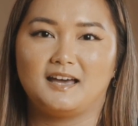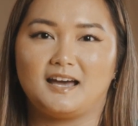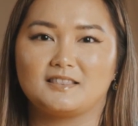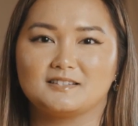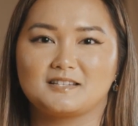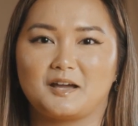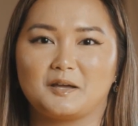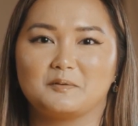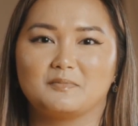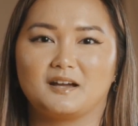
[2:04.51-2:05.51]
At the
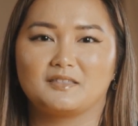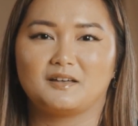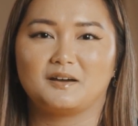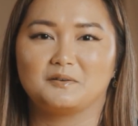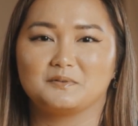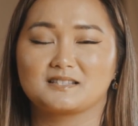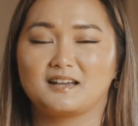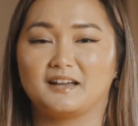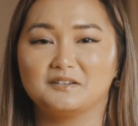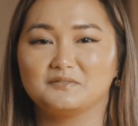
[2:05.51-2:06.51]
time, I thought it was
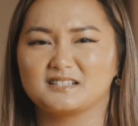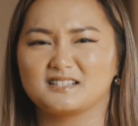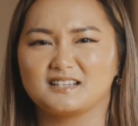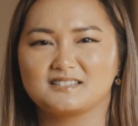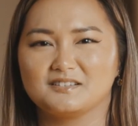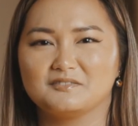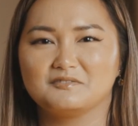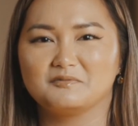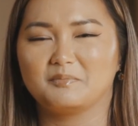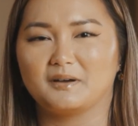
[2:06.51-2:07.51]
kind of excessive,